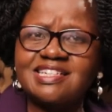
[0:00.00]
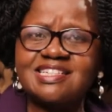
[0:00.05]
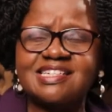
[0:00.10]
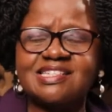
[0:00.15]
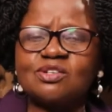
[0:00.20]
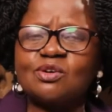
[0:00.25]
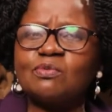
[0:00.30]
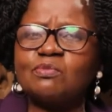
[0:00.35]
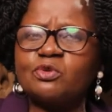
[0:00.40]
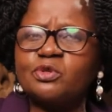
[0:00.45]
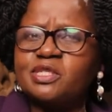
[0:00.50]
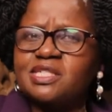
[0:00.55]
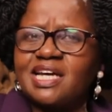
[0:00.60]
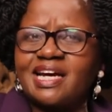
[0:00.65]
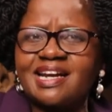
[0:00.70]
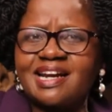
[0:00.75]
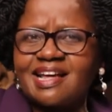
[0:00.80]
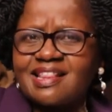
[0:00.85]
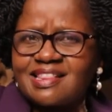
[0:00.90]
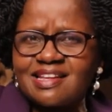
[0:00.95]
that is almost
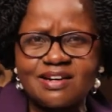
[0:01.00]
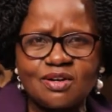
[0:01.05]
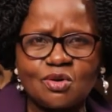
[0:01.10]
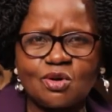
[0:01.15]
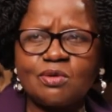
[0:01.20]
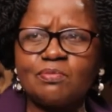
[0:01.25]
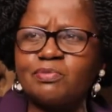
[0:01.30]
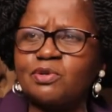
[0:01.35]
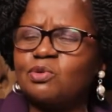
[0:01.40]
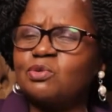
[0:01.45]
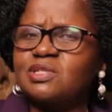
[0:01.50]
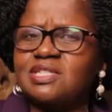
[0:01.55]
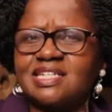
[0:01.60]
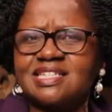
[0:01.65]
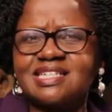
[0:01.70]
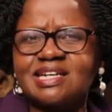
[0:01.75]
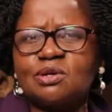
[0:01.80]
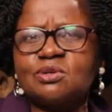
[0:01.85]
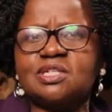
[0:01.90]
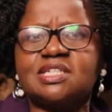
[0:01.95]
another law, because
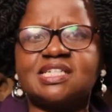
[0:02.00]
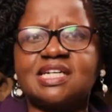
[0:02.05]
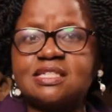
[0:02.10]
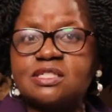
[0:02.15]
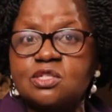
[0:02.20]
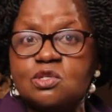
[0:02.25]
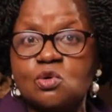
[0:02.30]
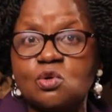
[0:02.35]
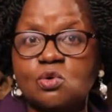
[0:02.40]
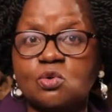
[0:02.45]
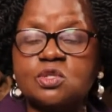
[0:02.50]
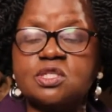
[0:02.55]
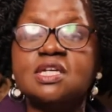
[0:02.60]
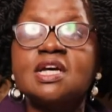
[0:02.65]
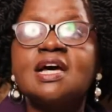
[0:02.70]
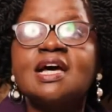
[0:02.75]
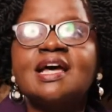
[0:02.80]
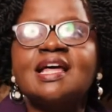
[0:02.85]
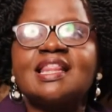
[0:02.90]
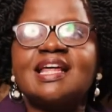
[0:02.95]
a child just grows.
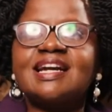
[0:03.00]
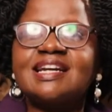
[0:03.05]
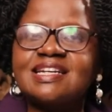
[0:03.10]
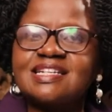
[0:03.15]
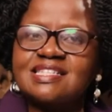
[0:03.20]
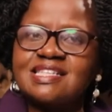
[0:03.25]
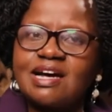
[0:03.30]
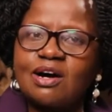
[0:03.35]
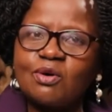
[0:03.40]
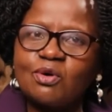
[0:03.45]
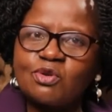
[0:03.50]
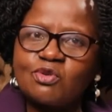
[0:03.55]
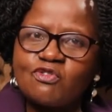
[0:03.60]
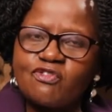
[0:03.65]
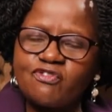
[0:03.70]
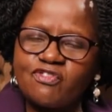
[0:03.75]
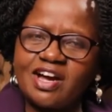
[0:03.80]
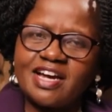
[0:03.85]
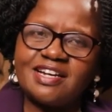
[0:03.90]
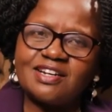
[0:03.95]
That is how you
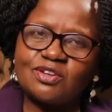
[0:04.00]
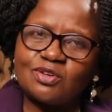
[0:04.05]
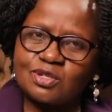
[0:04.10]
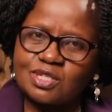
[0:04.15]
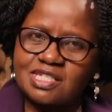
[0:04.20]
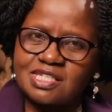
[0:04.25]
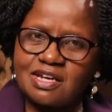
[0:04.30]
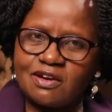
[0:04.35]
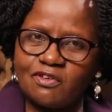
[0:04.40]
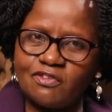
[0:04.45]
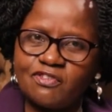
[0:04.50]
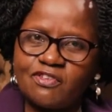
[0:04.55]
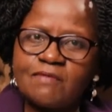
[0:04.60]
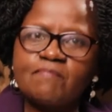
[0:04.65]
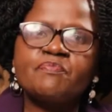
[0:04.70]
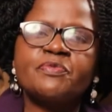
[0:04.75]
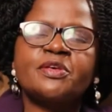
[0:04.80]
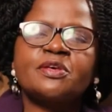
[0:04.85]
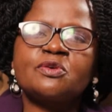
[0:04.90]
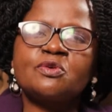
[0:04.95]
find yourself.
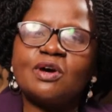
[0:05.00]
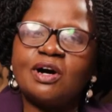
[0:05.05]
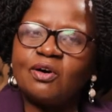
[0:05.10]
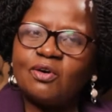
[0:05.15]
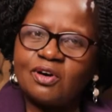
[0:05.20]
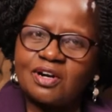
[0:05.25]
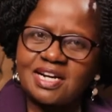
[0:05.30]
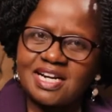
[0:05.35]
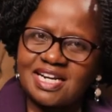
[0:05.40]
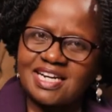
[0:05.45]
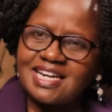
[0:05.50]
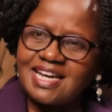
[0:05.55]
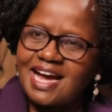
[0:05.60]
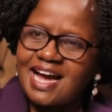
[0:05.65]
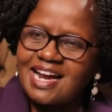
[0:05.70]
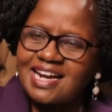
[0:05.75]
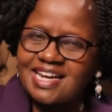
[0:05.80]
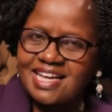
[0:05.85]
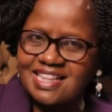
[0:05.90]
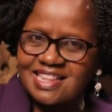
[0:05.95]
You are already
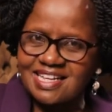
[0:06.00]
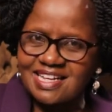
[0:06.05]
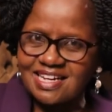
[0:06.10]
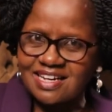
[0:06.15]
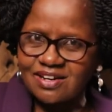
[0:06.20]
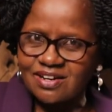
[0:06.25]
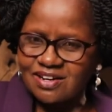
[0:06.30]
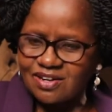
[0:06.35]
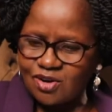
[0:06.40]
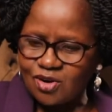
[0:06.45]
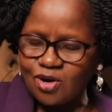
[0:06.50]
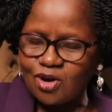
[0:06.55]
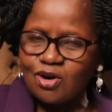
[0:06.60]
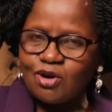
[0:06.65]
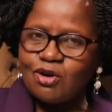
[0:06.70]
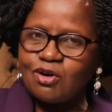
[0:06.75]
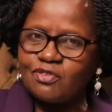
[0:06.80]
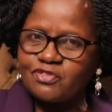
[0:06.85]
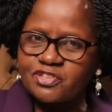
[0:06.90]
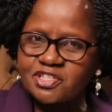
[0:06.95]
under the
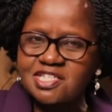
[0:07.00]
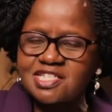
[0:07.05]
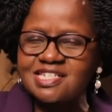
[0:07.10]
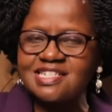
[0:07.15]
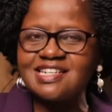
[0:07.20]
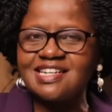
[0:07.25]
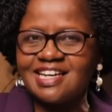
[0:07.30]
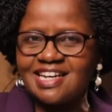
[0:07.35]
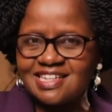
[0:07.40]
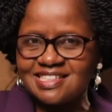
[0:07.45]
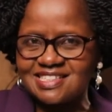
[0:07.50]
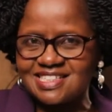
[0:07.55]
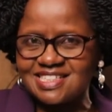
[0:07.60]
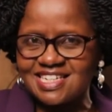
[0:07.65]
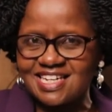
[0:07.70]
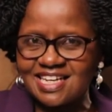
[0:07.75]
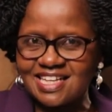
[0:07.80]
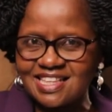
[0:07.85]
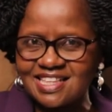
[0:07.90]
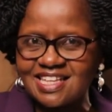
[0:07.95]
law of sin
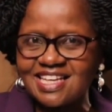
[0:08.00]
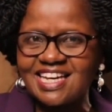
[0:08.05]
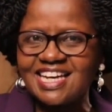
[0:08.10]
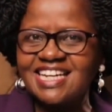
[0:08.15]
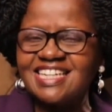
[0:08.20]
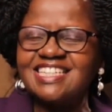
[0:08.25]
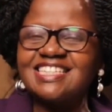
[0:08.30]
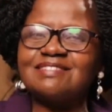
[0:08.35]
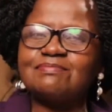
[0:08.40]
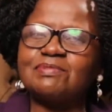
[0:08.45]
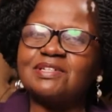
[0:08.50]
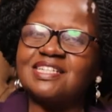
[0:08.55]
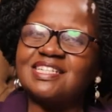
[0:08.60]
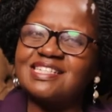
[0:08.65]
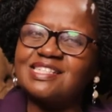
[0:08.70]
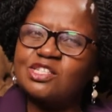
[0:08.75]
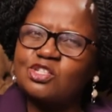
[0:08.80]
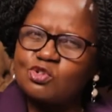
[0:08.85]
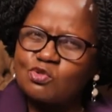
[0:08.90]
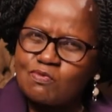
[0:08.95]
and death, and it
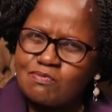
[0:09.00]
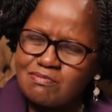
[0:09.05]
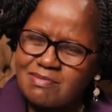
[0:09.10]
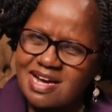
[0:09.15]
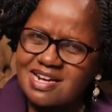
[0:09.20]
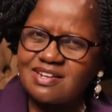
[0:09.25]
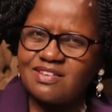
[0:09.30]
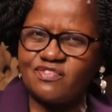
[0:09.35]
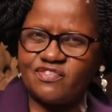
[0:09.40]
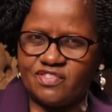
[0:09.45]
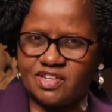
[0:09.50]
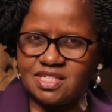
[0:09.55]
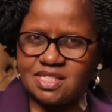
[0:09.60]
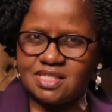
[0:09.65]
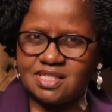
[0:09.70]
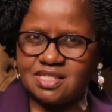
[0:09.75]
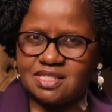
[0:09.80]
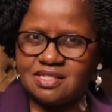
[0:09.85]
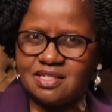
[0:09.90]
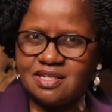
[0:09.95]
begins to
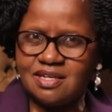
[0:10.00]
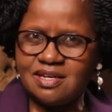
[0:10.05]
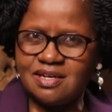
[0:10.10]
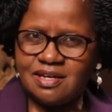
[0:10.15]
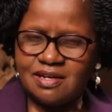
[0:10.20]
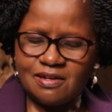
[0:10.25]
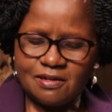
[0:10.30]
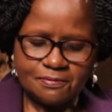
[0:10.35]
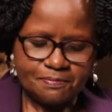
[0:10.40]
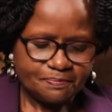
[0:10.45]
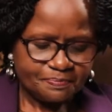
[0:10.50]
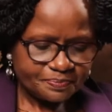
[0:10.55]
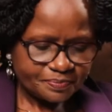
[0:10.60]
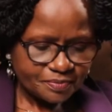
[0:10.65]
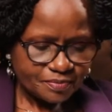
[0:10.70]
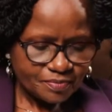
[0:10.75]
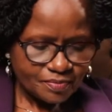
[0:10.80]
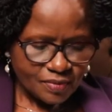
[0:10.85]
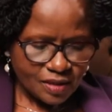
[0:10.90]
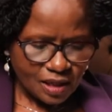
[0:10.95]
manifest.
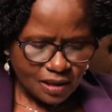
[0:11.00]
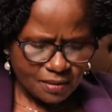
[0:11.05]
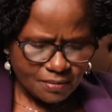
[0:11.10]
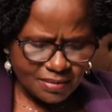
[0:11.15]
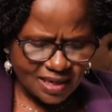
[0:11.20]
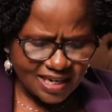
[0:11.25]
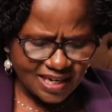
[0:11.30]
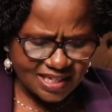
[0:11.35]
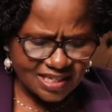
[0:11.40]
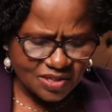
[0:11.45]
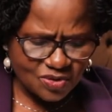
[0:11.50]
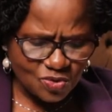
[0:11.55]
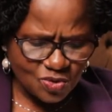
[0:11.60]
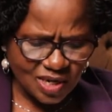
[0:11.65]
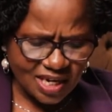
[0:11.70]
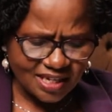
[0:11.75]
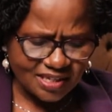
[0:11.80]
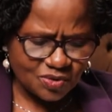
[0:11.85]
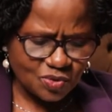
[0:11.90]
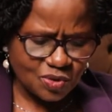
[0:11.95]
But let's
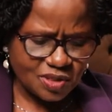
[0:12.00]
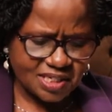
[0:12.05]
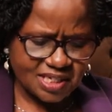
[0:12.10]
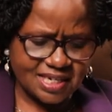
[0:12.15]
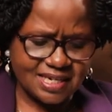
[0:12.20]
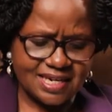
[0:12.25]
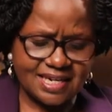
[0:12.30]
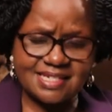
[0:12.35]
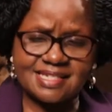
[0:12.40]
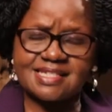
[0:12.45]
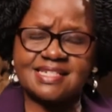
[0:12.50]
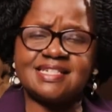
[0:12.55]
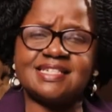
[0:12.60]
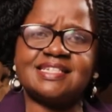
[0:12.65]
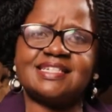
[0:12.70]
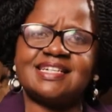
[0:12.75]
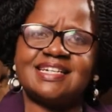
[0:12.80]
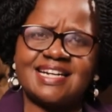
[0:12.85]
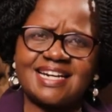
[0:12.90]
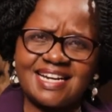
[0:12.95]
look at what Christ
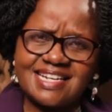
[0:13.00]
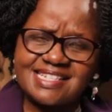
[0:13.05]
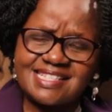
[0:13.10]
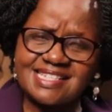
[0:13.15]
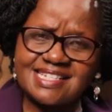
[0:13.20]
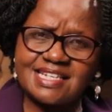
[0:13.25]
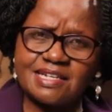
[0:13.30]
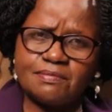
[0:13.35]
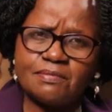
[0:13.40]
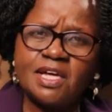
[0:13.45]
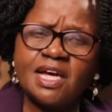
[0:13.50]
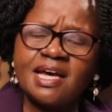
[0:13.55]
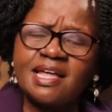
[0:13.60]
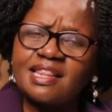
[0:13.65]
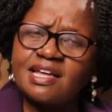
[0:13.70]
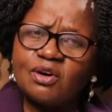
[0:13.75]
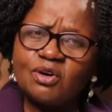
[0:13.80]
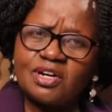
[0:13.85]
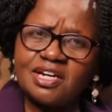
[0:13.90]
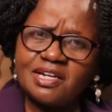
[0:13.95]
did. Christ came.
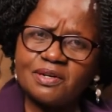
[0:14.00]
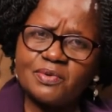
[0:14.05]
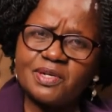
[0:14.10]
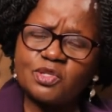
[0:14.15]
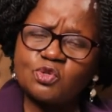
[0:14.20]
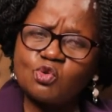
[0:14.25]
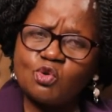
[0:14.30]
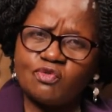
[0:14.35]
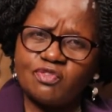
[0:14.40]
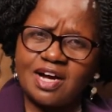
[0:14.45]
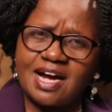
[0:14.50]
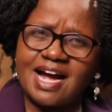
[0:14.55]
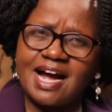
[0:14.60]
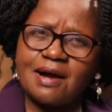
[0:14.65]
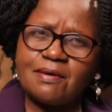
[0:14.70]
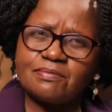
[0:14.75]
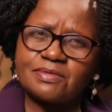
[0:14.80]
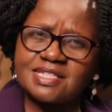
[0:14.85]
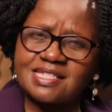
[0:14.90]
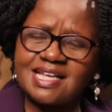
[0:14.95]
The only way to
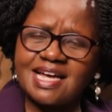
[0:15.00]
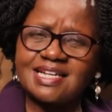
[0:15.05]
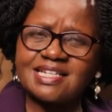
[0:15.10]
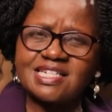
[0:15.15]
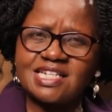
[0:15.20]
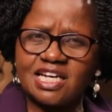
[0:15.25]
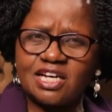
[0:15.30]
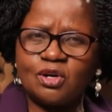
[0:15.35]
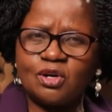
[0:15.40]
overcome such